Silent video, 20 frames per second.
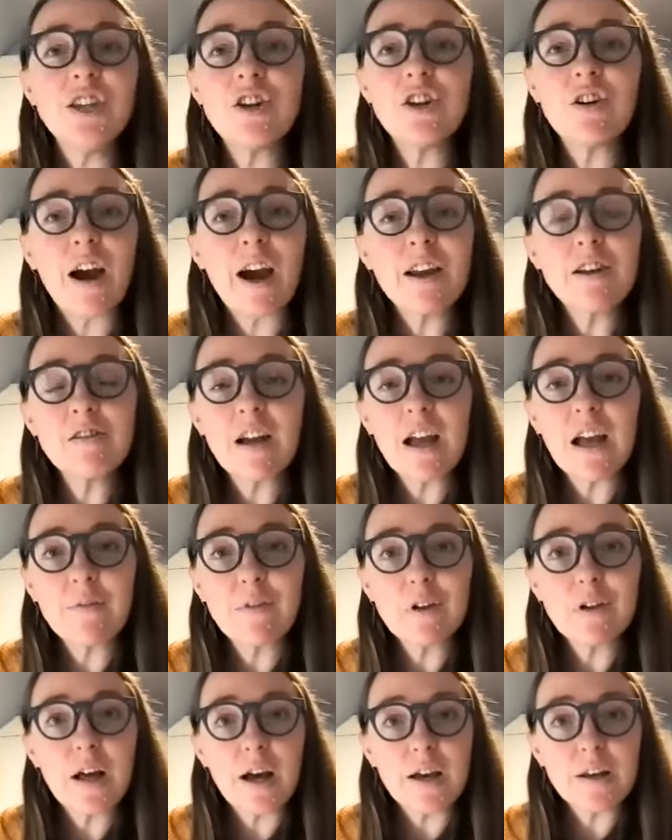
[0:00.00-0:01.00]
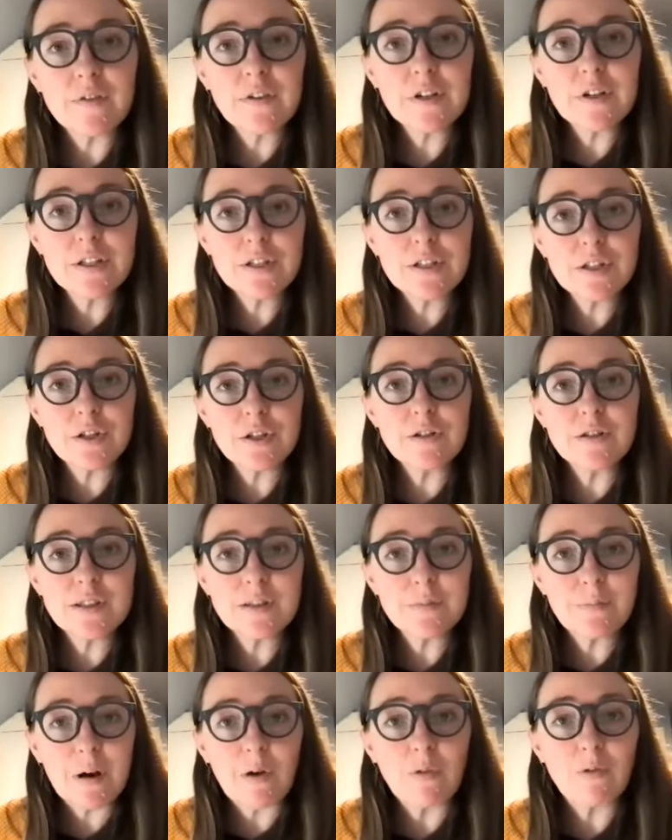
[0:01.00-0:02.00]
you know, I don't have a lot of concerns
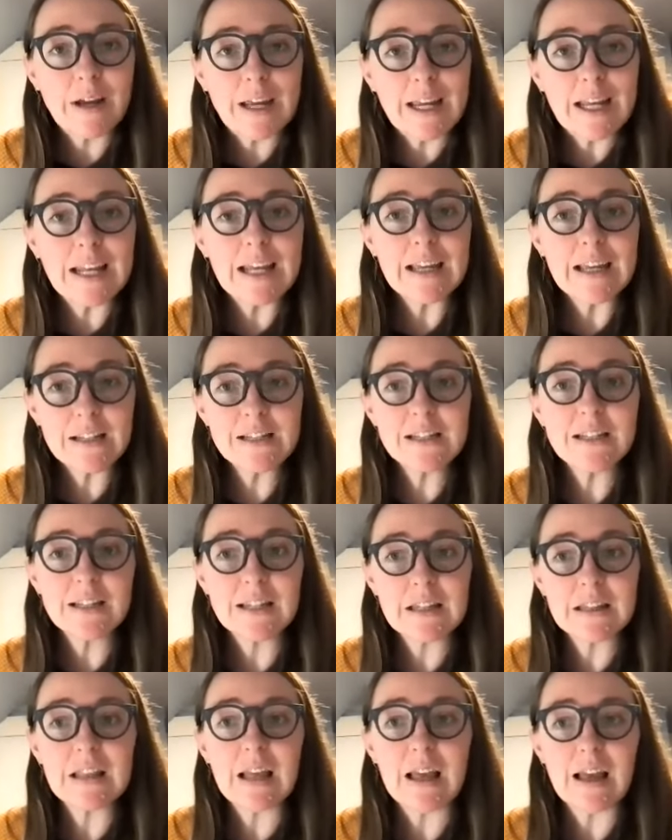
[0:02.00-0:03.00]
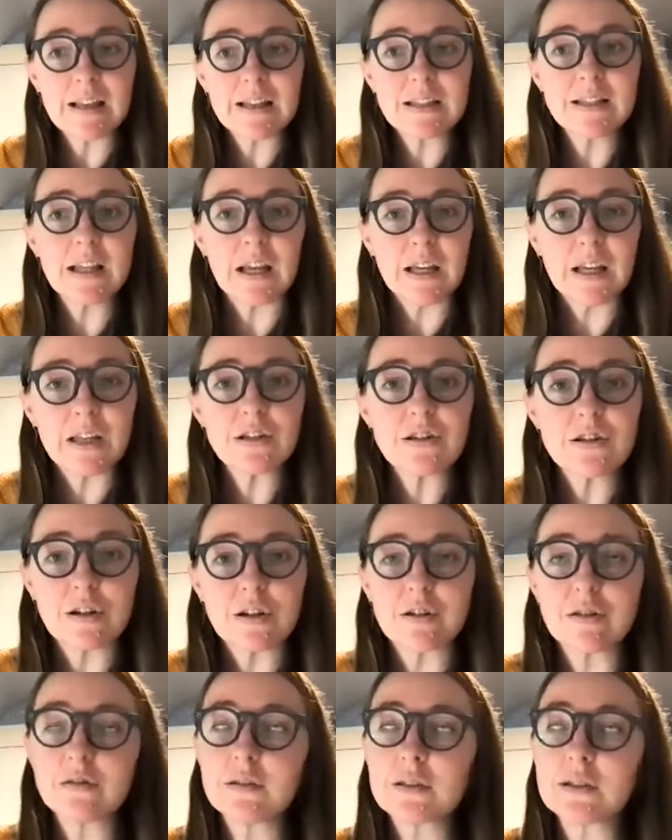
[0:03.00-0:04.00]
about waiting to get that second
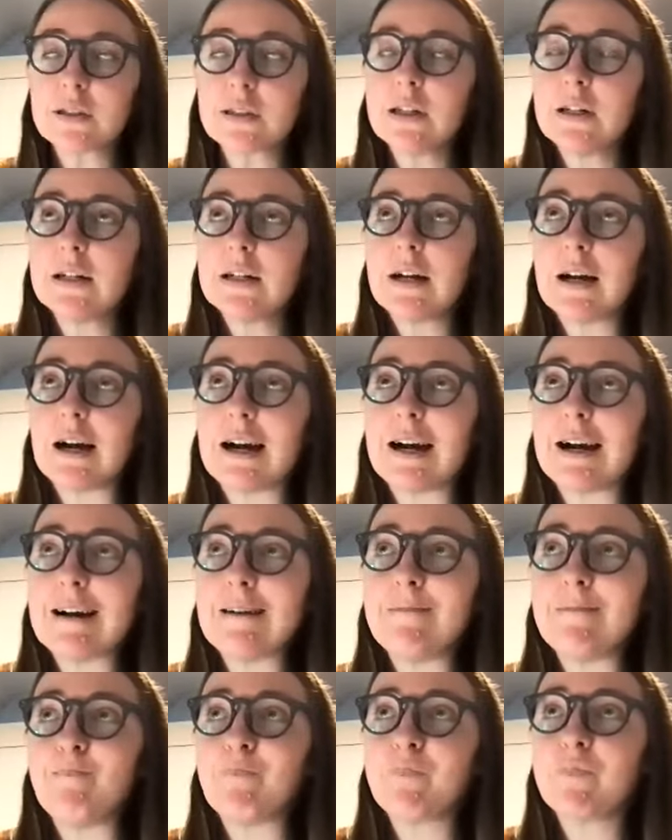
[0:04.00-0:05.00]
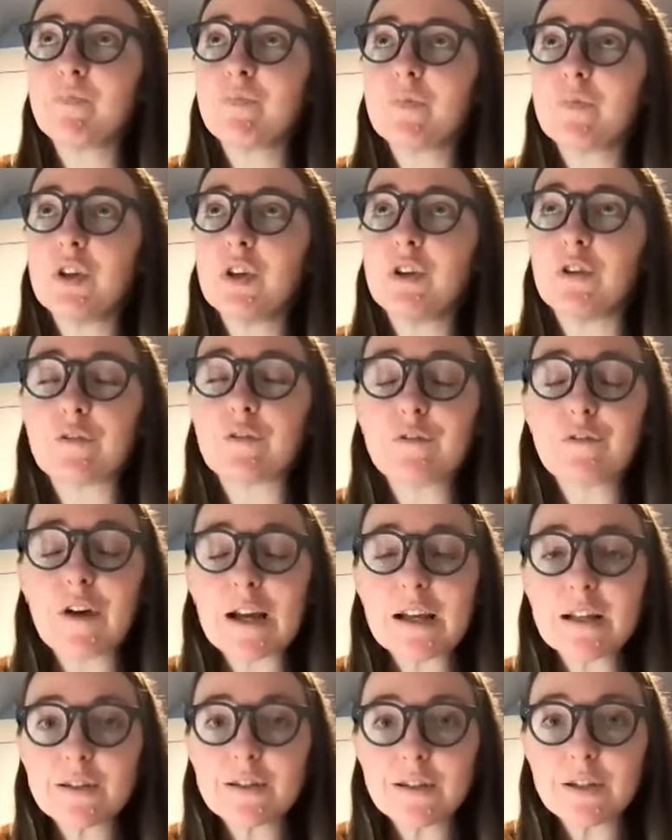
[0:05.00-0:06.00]
dose. Um, you know,
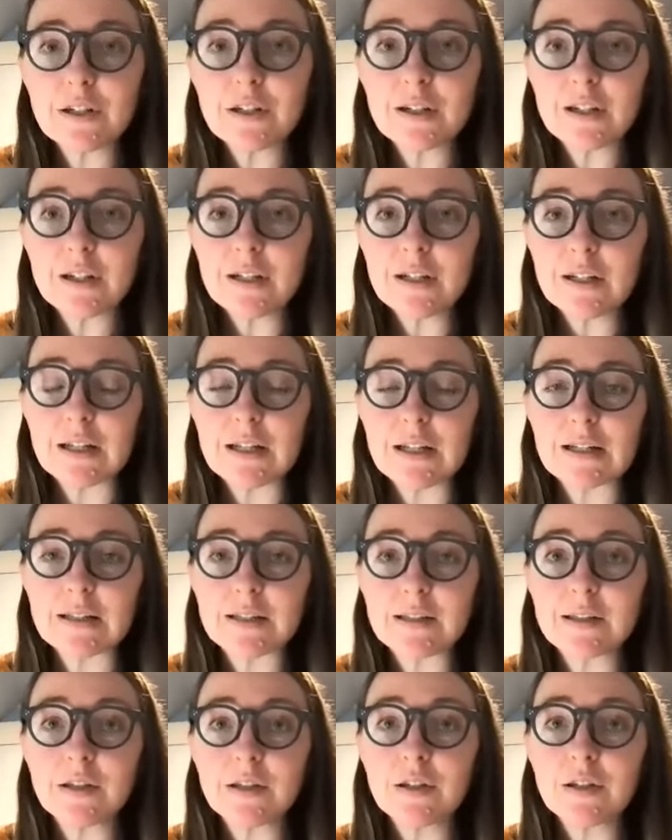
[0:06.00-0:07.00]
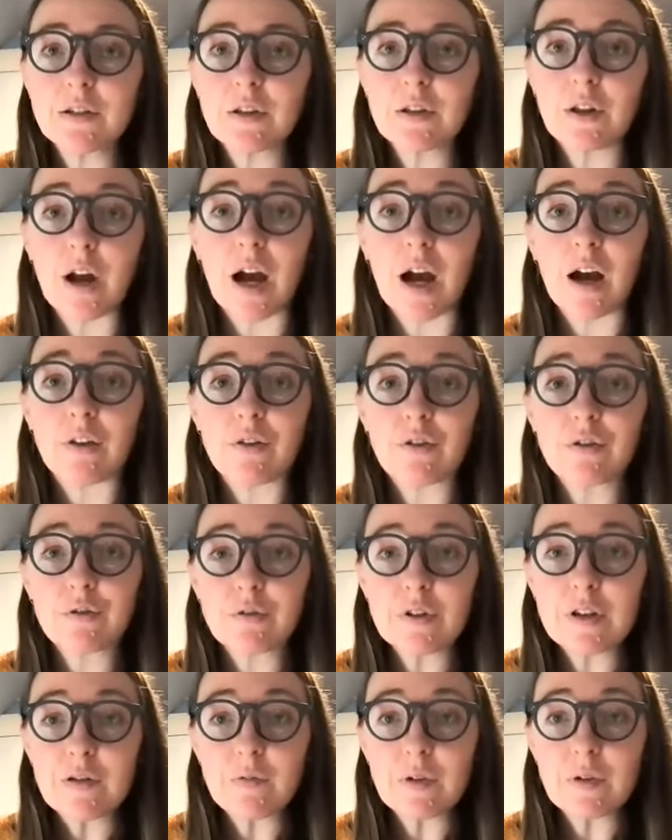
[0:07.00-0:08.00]
Pfizer, it's uh,
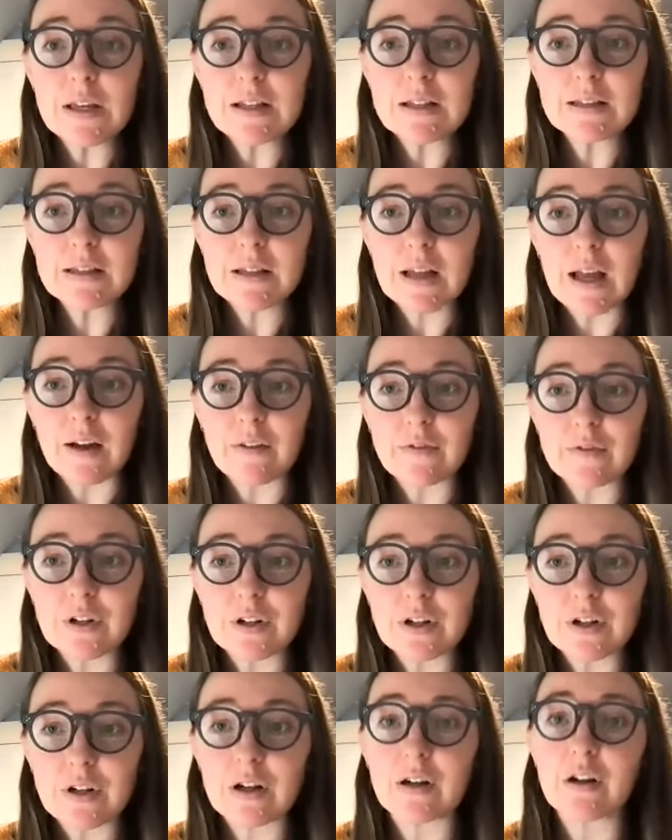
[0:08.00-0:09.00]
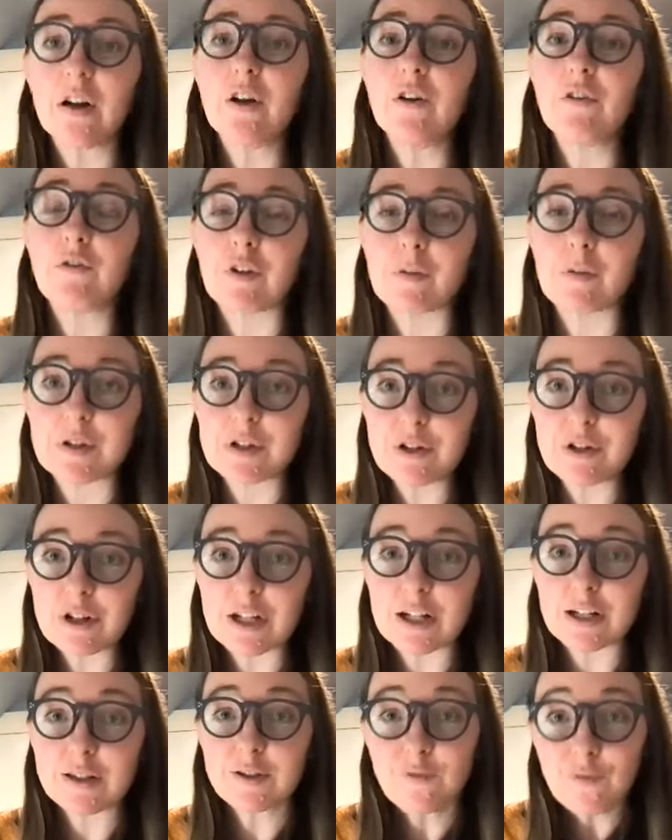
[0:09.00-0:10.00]
three weeks after for
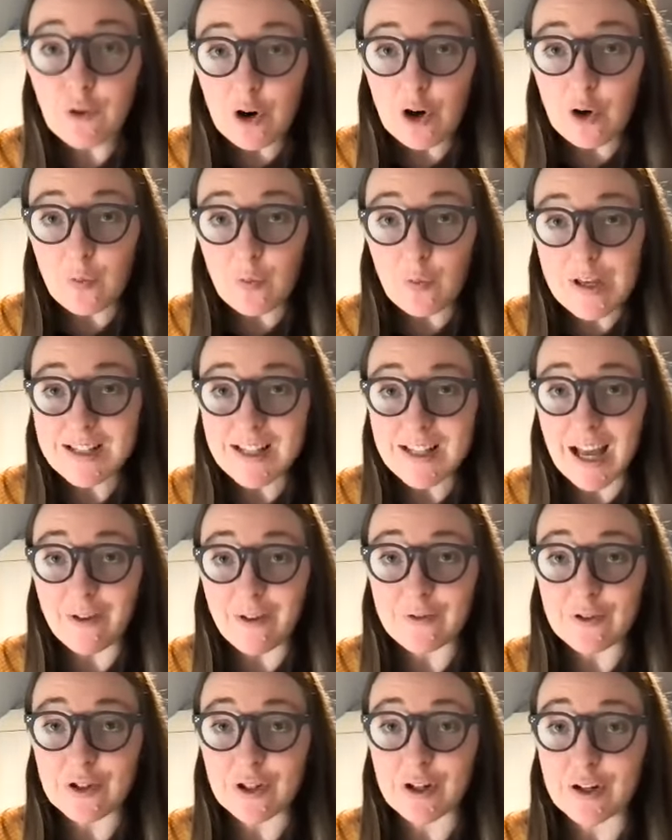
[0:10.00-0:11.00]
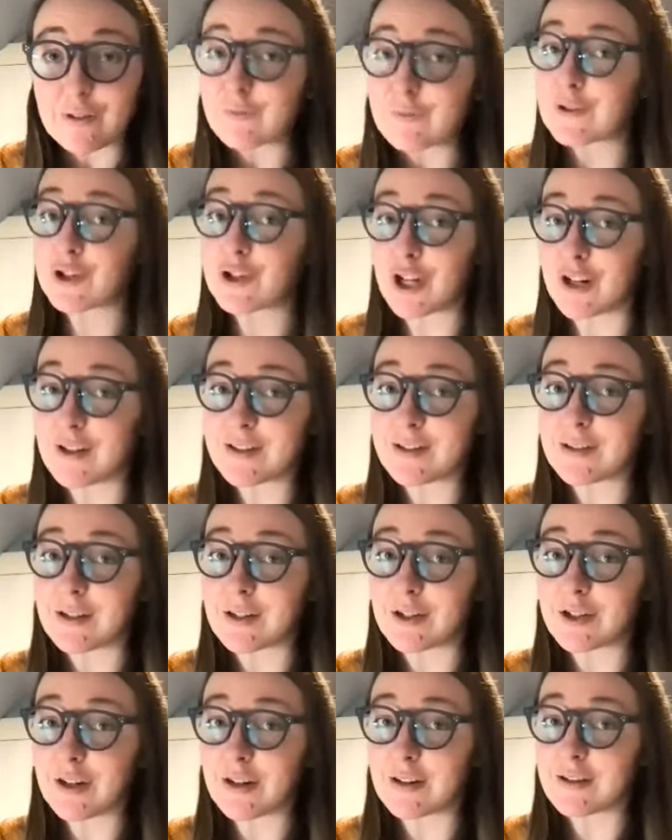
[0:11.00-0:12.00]
moderna it's four weeks after for johnson
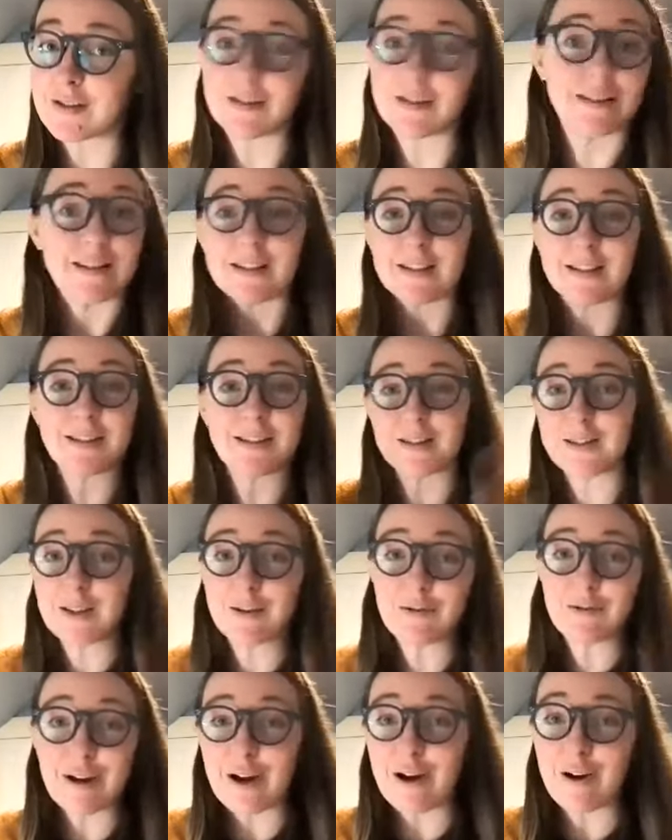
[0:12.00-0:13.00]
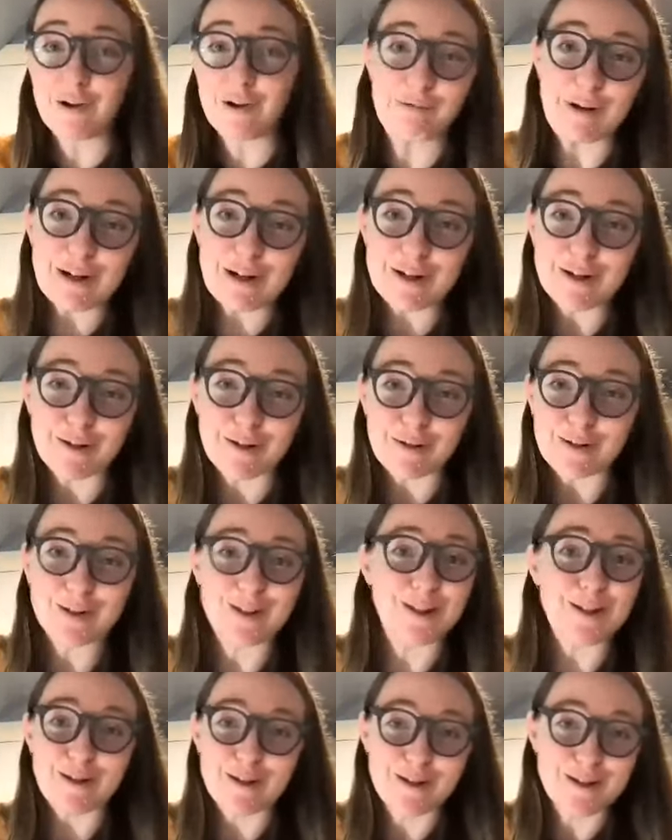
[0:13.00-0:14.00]
and johnson it's zero one dose
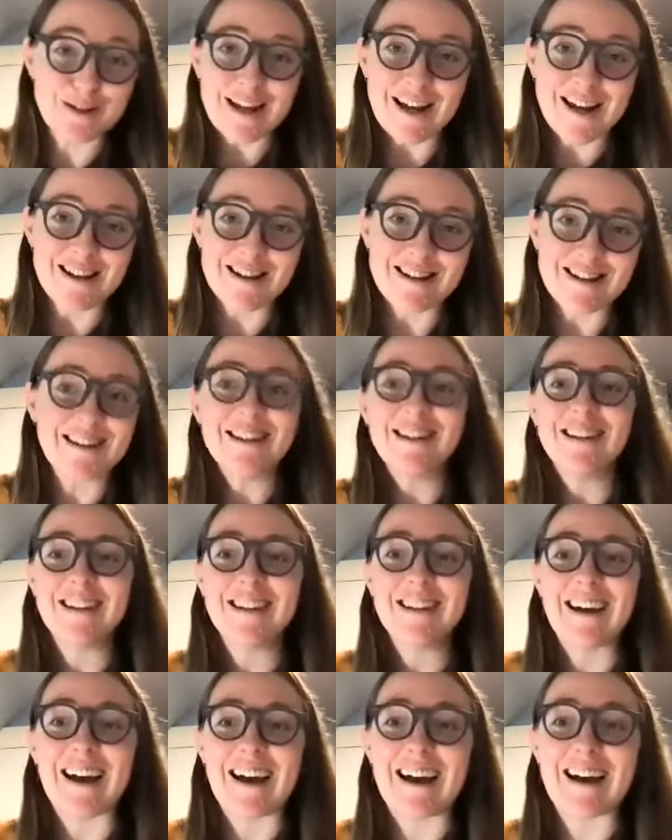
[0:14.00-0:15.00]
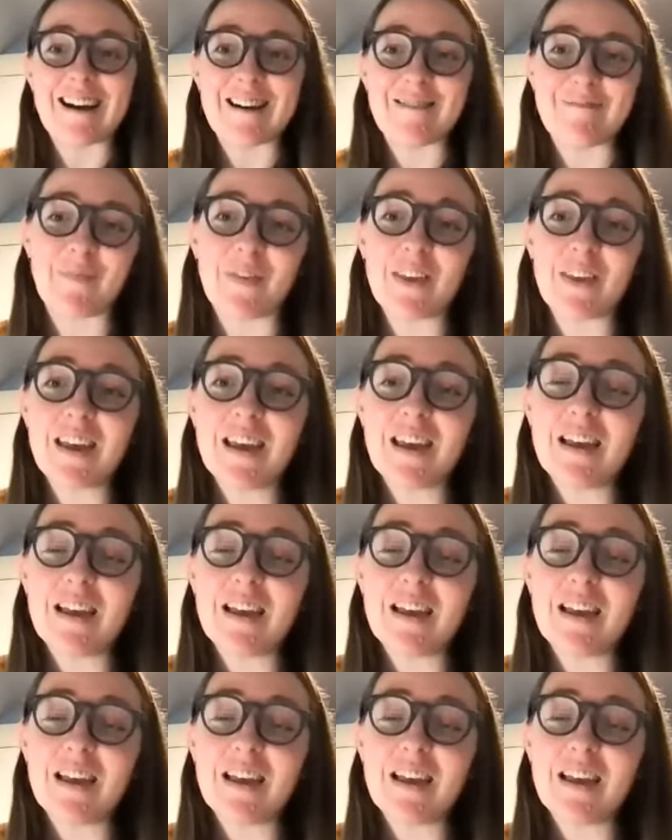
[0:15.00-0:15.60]
and you're done um,